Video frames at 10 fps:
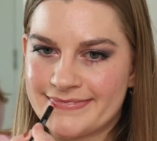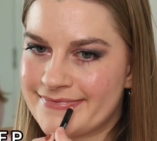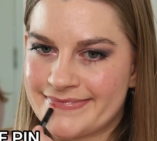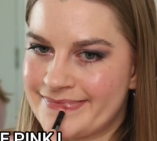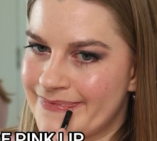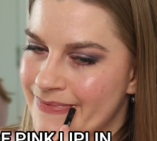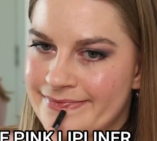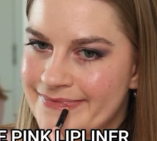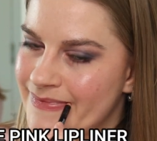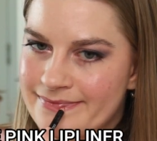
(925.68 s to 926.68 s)
And this is
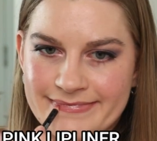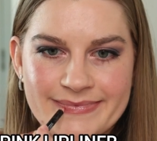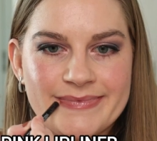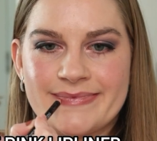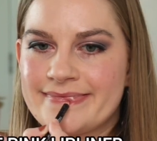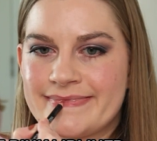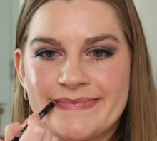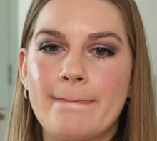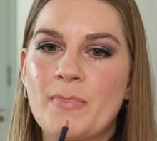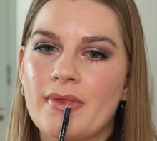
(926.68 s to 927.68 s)
the NYX lip
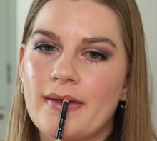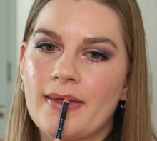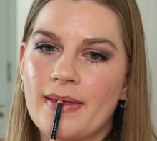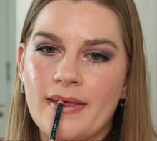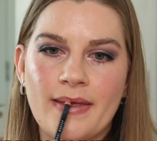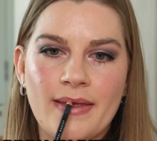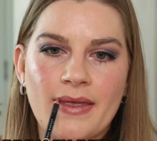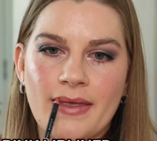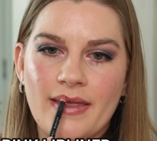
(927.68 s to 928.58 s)
liner in Nude Pink,